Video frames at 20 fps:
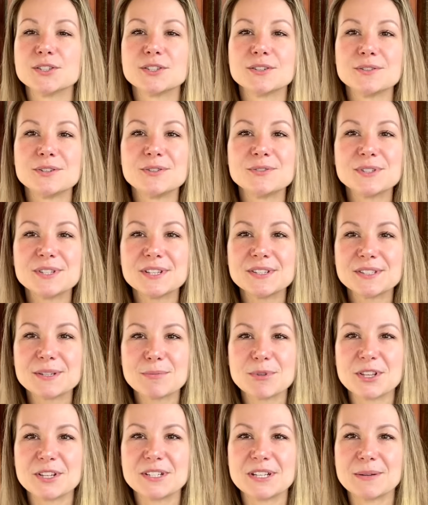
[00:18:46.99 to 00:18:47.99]
so using some
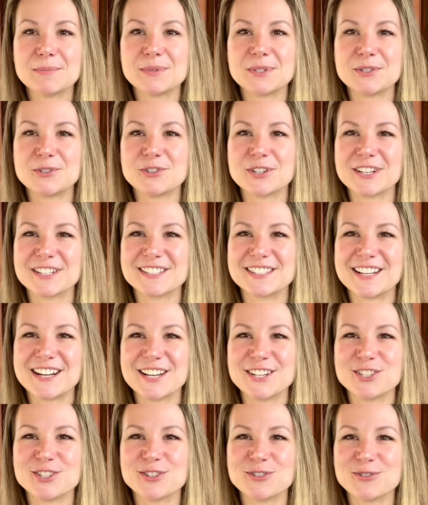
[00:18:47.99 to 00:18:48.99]
of the tips and tricks that
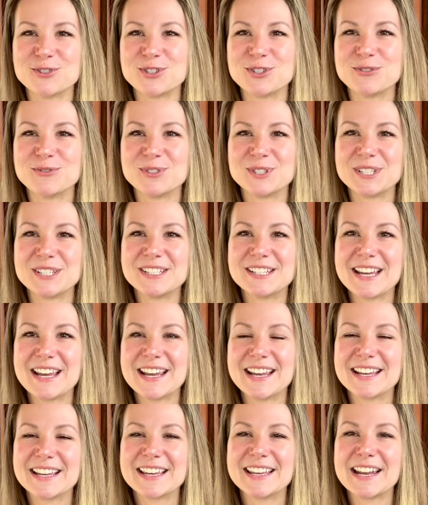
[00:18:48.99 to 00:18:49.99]
I showed you
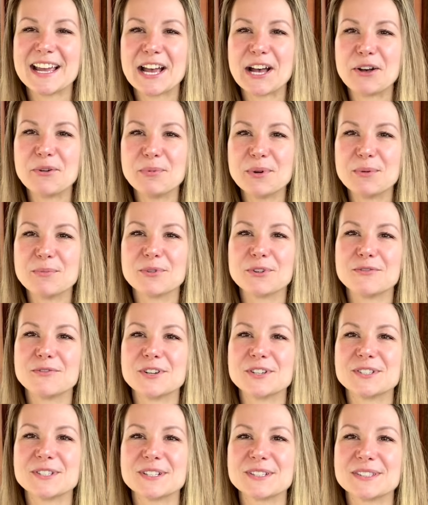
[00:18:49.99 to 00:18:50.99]
today can help improve
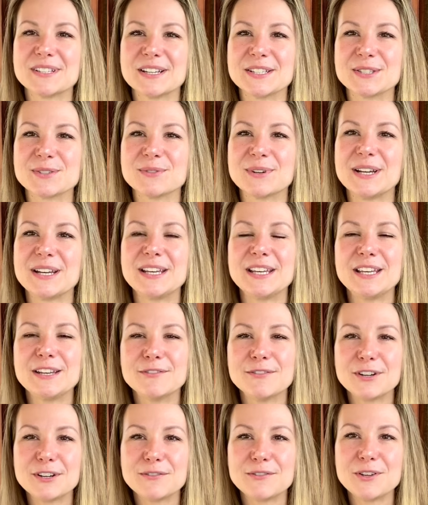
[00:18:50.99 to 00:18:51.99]
your success rate,
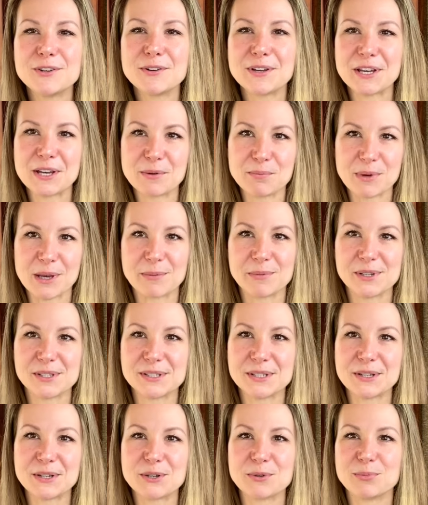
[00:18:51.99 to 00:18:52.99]
even if you can't
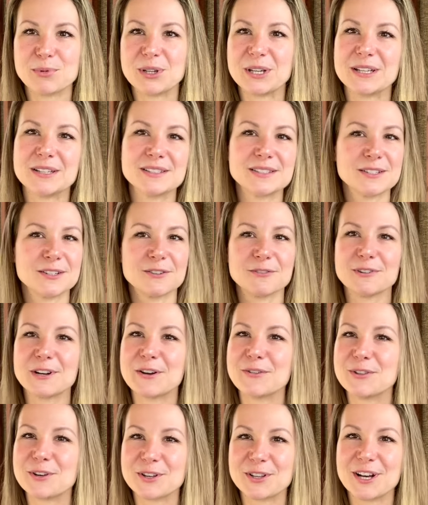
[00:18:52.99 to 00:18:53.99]
babysit your plants
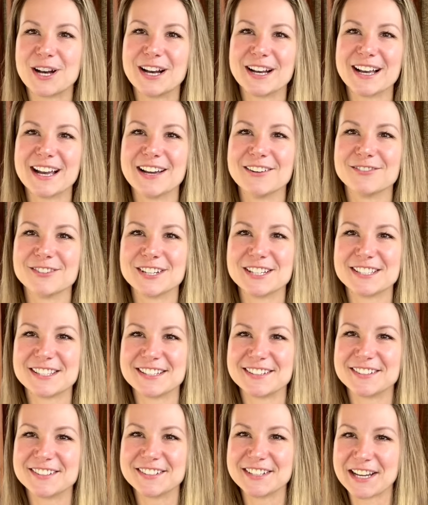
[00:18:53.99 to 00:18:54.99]
around the clock every
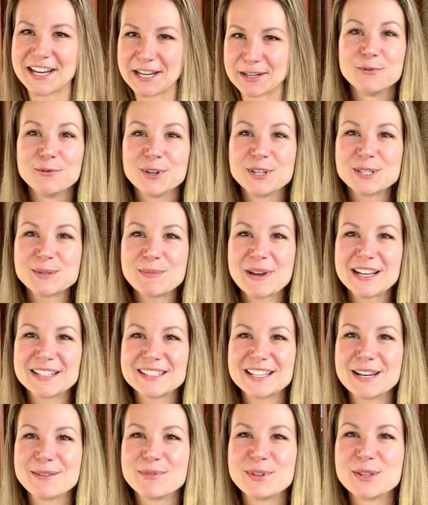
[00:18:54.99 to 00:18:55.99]
single day. We're smack
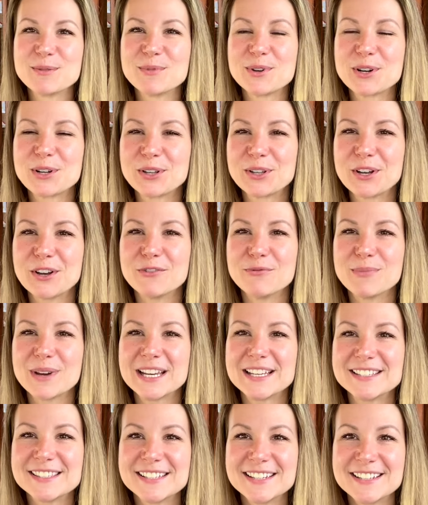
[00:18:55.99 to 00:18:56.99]
dab in the middle of
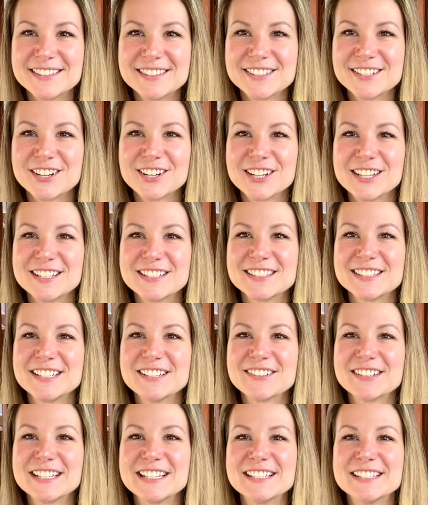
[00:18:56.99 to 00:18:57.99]
my seed starting
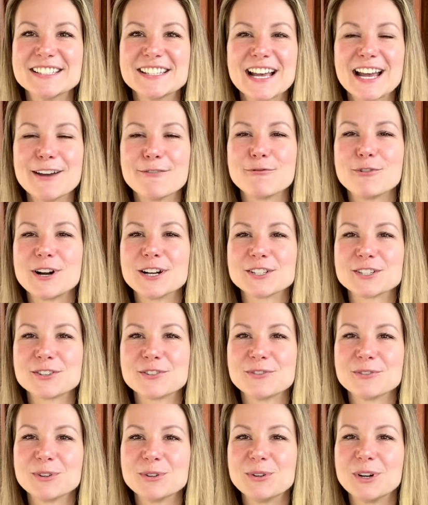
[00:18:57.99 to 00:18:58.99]
series. I've walked
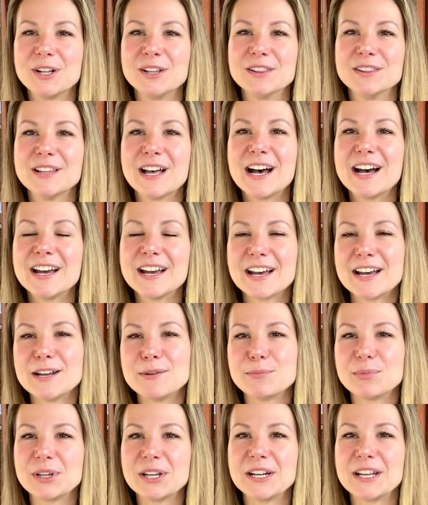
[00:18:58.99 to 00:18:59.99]
through a lot
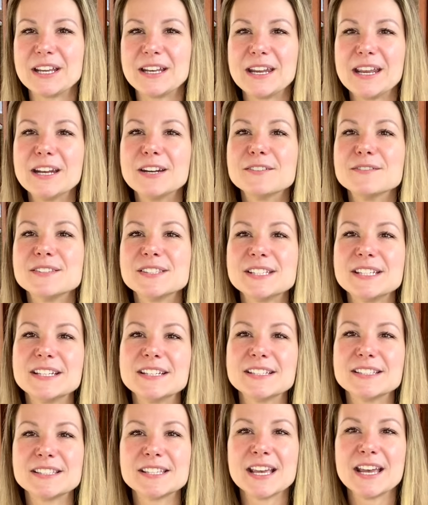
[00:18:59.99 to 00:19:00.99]
on planting native
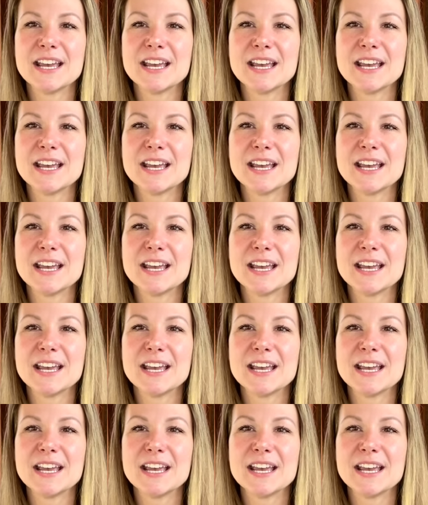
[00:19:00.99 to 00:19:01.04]
seeds,